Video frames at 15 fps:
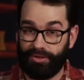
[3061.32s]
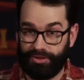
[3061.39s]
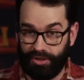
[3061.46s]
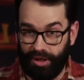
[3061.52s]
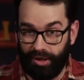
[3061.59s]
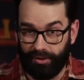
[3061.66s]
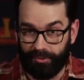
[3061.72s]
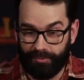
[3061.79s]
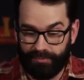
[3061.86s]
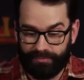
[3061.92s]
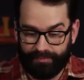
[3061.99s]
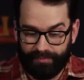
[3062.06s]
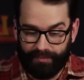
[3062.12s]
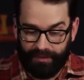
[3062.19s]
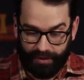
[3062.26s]
in the show,
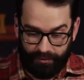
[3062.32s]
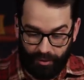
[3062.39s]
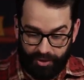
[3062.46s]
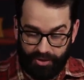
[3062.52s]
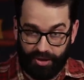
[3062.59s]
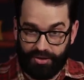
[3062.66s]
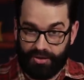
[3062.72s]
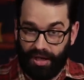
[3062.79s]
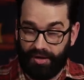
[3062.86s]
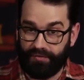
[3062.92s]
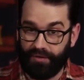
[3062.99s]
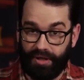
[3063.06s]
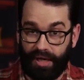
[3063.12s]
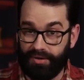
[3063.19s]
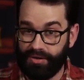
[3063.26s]
of course, are
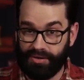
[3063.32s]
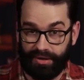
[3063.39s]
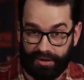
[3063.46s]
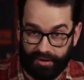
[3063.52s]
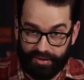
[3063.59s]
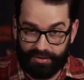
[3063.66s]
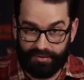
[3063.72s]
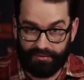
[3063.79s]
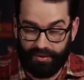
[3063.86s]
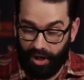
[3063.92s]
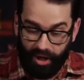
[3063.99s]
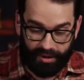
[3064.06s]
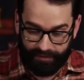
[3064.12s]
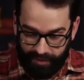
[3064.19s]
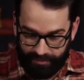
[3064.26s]
tough gunslingers,
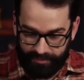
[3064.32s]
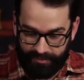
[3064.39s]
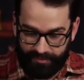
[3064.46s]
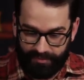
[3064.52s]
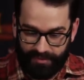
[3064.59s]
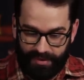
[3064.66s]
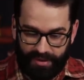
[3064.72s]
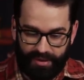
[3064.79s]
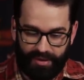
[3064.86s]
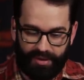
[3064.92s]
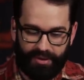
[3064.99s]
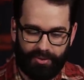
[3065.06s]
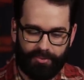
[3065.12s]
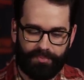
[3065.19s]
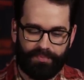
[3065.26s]
all of them.
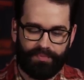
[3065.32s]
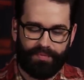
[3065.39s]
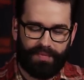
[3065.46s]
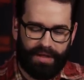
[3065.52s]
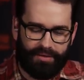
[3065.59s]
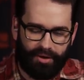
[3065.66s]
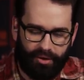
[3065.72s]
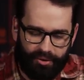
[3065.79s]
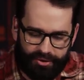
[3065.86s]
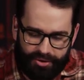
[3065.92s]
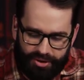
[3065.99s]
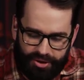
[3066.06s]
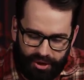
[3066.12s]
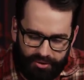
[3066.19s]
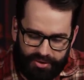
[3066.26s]
And the whole
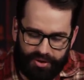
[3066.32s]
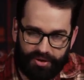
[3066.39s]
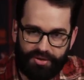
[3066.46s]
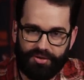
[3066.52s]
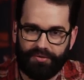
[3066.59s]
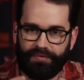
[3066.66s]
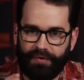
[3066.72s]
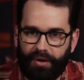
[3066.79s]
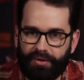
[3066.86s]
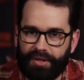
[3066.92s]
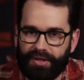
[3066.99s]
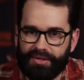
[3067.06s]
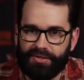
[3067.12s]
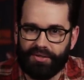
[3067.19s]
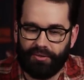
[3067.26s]
show starts to
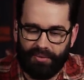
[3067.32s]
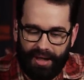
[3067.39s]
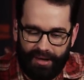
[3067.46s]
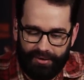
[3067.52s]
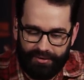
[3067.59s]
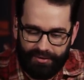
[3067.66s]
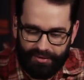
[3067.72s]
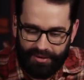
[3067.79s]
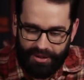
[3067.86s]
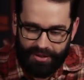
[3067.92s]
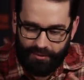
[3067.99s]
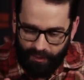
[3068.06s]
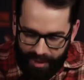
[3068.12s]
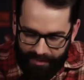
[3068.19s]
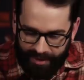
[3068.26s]
focus around
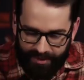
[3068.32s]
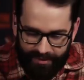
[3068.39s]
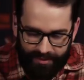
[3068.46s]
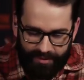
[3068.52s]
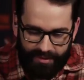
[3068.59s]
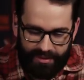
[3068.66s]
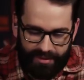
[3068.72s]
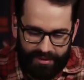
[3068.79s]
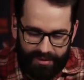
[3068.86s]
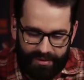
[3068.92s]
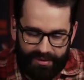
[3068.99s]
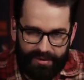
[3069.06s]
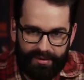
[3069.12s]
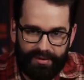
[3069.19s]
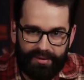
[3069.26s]
these women.
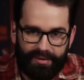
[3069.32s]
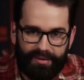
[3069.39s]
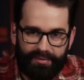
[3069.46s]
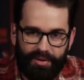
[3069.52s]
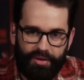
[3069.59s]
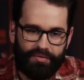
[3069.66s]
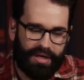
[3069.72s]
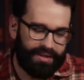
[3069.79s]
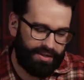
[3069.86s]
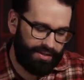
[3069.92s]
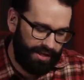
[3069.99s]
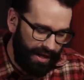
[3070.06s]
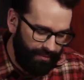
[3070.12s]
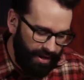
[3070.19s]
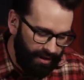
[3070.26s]
I mean, you've got
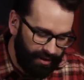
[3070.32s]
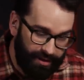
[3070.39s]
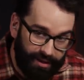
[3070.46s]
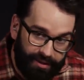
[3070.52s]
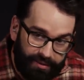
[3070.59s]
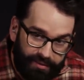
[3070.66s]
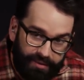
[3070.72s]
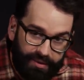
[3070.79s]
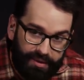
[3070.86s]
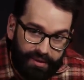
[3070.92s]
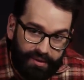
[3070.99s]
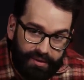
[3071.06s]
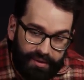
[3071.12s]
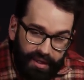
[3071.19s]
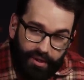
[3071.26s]
Sam Elliott
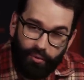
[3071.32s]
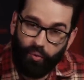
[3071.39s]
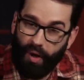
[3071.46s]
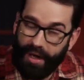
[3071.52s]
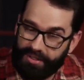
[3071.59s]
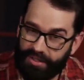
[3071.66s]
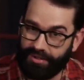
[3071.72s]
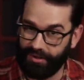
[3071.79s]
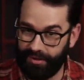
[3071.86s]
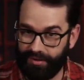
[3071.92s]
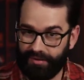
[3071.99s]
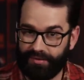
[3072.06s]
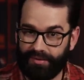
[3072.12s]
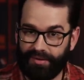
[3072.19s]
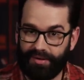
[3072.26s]
in a
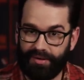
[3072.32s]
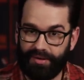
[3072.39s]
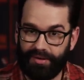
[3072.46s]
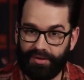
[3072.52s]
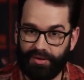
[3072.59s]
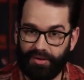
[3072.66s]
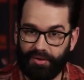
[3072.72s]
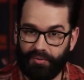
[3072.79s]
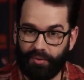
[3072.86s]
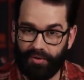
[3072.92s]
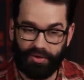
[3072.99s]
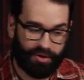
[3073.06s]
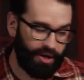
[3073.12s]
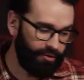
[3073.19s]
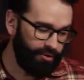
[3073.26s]
Western
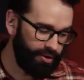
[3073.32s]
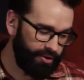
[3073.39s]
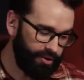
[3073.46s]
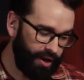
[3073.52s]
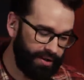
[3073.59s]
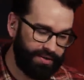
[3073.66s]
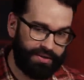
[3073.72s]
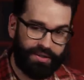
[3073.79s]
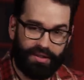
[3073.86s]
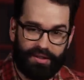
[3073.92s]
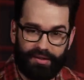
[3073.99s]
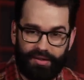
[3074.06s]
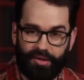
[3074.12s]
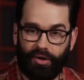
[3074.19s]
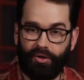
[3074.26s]
where they're going across
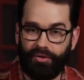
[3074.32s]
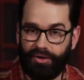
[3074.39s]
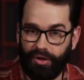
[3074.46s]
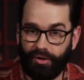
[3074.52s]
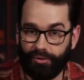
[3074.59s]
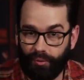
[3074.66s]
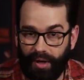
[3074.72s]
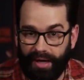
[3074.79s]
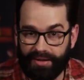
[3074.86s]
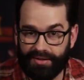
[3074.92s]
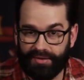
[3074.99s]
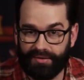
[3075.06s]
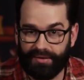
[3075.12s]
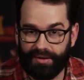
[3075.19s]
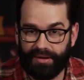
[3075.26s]
the, the, old, the old
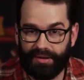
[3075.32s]
West.